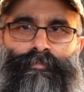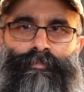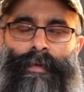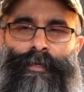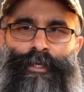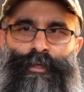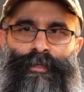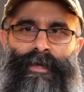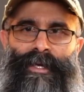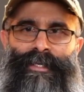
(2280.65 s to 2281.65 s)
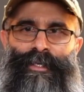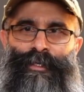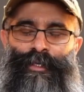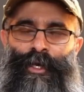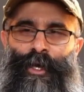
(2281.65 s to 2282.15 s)
maybe share some
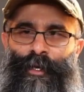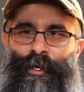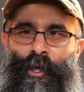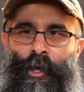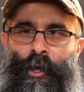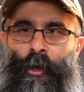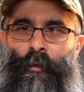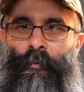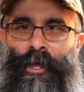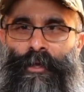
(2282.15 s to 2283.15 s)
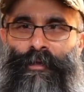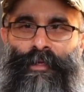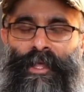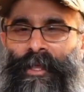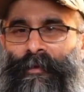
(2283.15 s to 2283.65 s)
ideas on what you
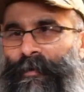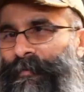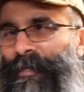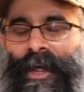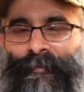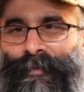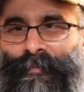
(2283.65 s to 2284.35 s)
think, or if you have some